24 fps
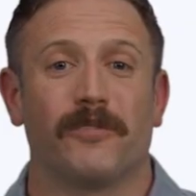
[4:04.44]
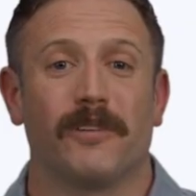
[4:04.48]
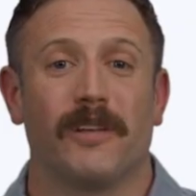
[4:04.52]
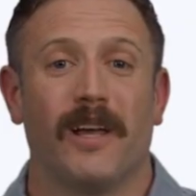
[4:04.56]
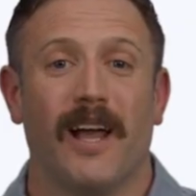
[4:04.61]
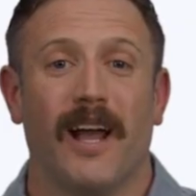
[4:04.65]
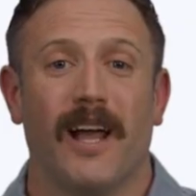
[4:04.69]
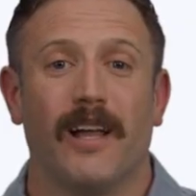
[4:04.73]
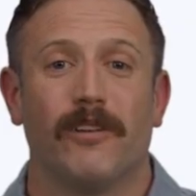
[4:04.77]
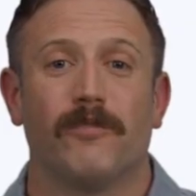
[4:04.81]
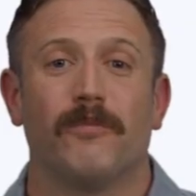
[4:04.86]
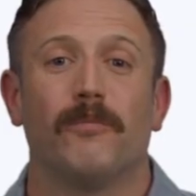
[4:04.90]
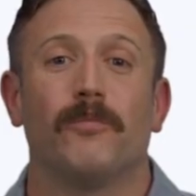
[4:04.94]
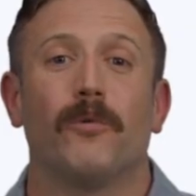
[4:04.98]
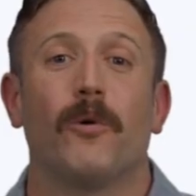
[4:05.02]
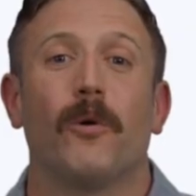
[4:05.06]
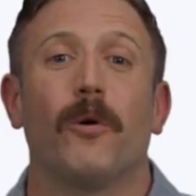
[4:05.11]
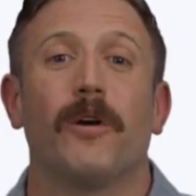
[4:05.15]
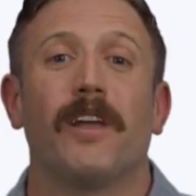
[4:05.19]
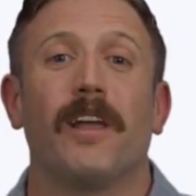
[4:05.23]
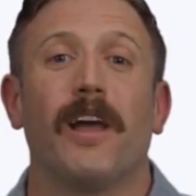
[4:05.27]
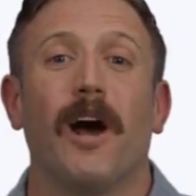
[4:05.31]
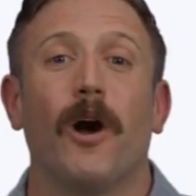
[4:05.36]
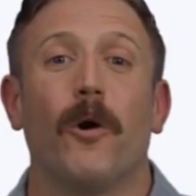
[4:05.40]
Add
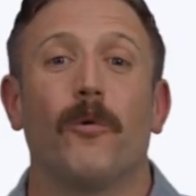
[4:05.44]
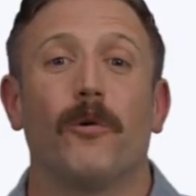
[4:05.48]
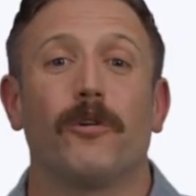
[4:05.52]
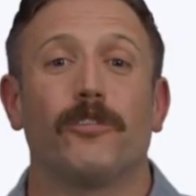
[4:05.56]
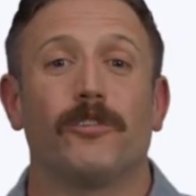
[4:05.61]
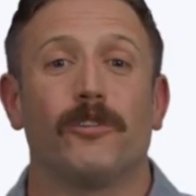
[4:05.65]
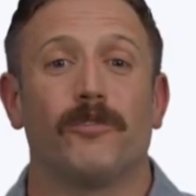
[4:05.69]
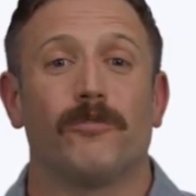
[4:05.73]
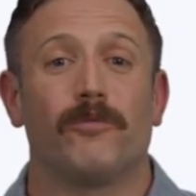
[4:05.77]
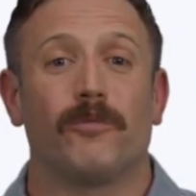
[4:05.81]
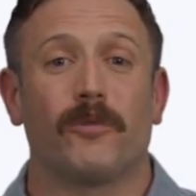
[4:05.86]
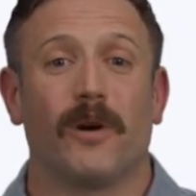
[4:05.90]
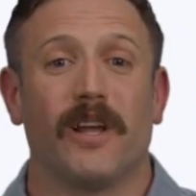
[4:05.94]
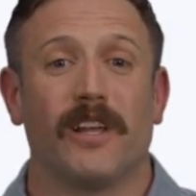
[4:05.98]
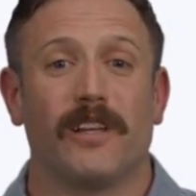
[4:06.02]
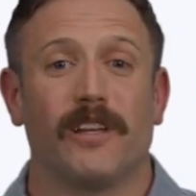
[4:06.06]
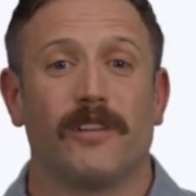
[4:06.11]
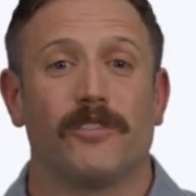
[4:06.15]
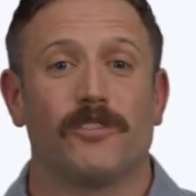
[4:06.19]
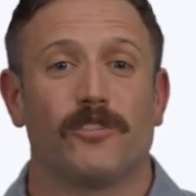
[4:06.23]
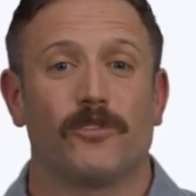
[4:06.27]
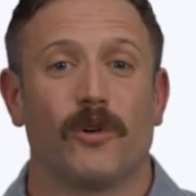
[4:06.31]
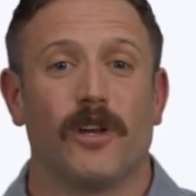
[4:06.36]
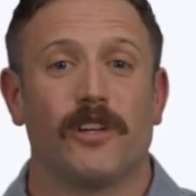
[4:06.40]
40 hours of flight
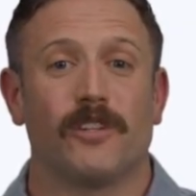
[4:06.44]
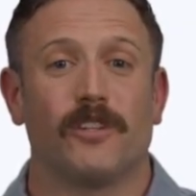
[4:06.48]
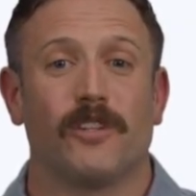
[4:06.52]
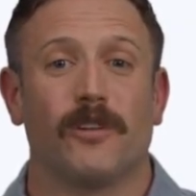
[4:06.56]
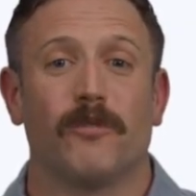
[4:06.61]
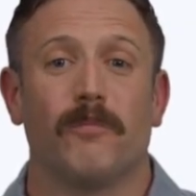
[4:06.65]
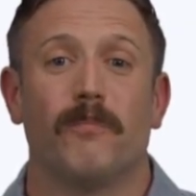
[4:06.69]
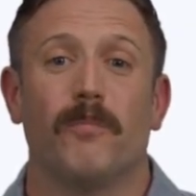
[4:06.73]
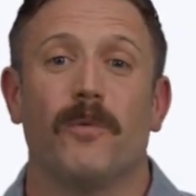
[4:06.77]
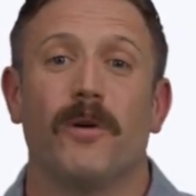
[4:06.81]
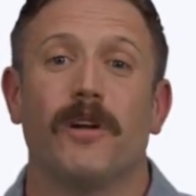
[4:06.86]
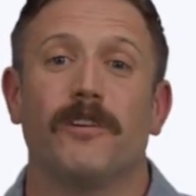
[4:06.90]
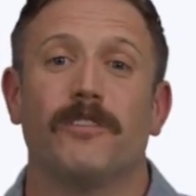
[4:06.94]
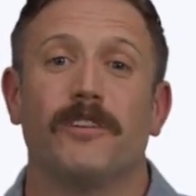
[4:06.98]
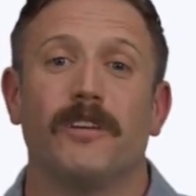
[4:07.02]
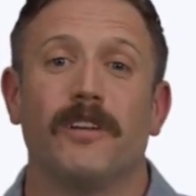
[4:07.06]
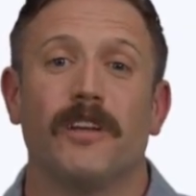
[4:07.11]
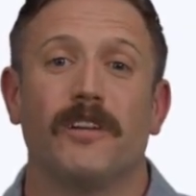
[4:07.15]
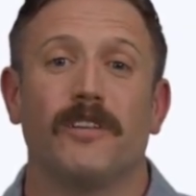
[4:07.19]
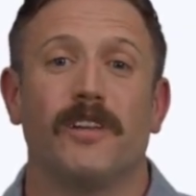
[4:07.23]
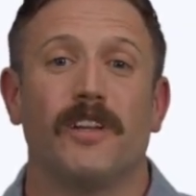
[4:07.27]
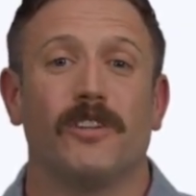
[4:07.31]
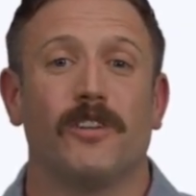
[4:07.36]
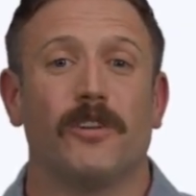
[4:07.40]
instruction plus an
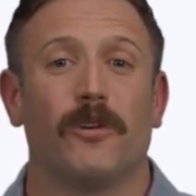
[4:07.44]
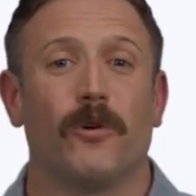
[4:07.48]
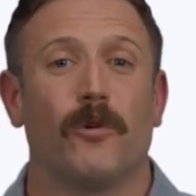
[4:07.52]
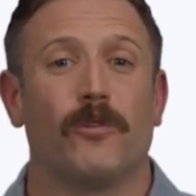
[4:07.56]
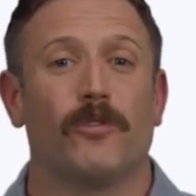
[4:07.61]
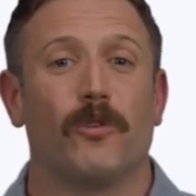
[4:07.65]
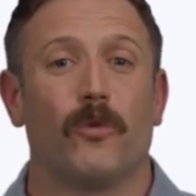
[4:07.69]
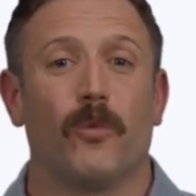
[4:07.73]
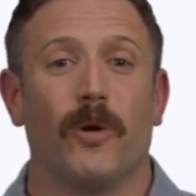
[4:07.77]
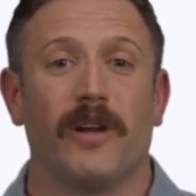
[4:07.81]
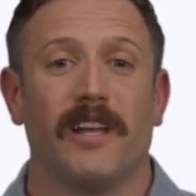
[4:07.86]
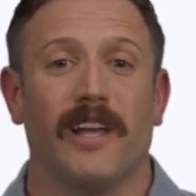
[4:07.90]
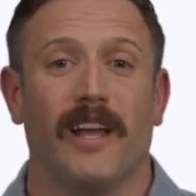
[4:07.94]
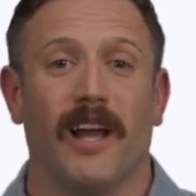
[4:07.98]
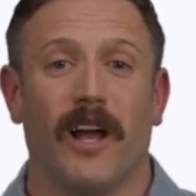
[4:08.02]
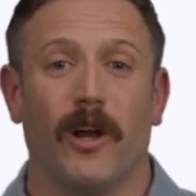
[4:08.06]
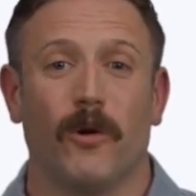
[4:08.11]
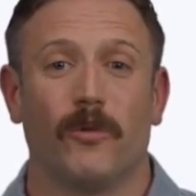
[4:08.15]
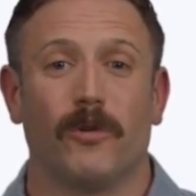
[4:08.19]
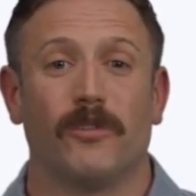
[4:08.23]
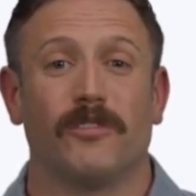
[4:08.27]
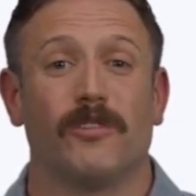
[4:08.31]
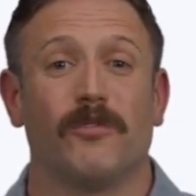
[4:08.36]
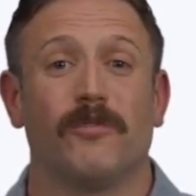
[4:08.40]
additional 20
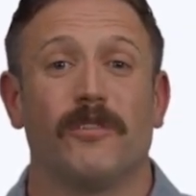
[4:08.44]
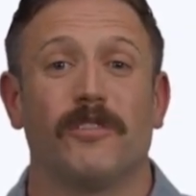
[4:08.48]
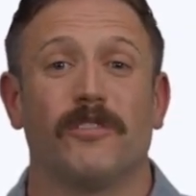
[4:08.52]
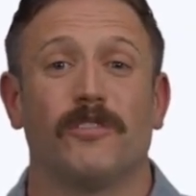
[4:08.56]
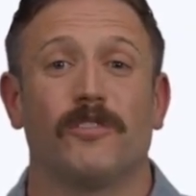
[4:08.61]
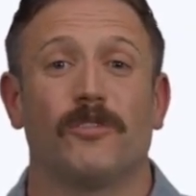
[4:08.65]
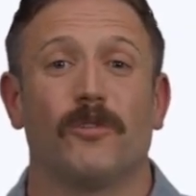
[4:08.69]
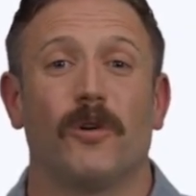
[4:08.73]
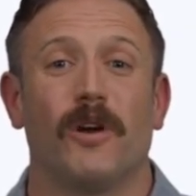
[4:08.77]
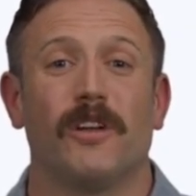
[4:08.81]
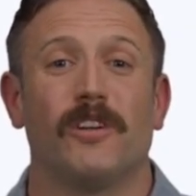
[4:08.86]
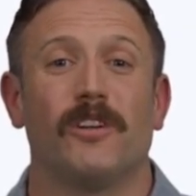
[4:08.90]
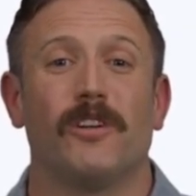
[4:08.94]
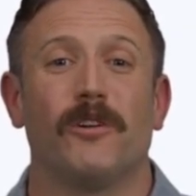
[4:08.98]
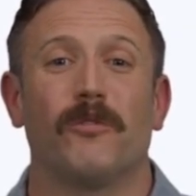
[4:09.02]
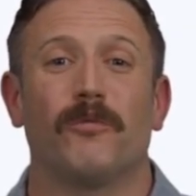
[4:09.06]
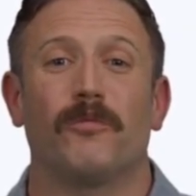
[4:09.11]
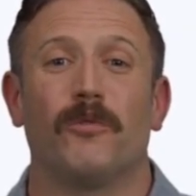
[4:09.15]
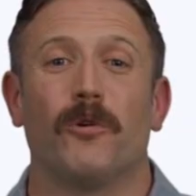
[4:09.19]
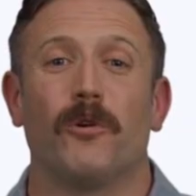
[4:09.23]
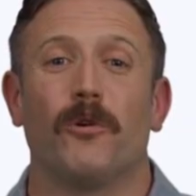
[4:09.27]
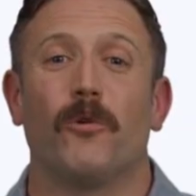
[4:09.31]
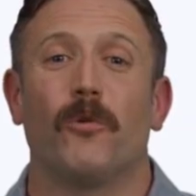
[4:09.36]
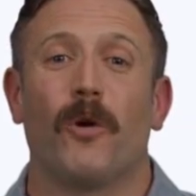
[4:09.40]
hours of instruction
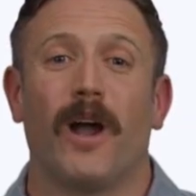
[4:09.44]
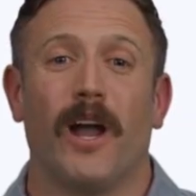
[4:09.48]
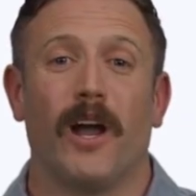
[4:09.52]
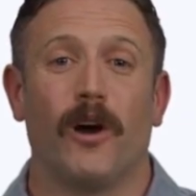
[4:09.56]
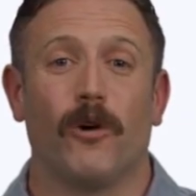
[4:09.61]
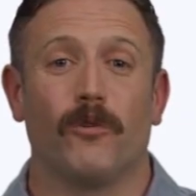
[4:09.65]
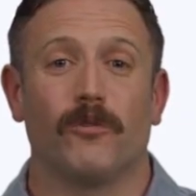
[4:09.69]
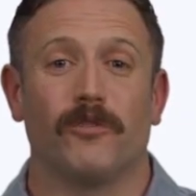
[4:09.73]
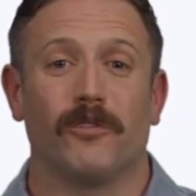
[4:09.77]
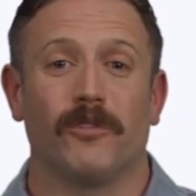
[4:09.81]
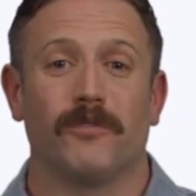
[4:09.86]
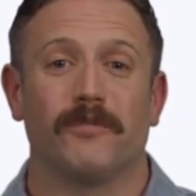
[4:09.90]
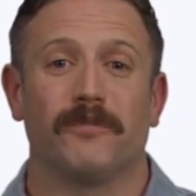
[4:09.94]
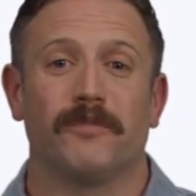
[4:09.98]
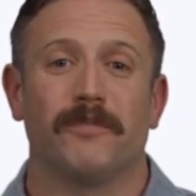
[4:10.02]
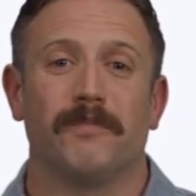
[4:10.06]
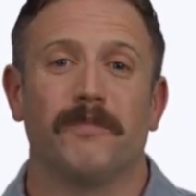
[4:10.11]
for ground,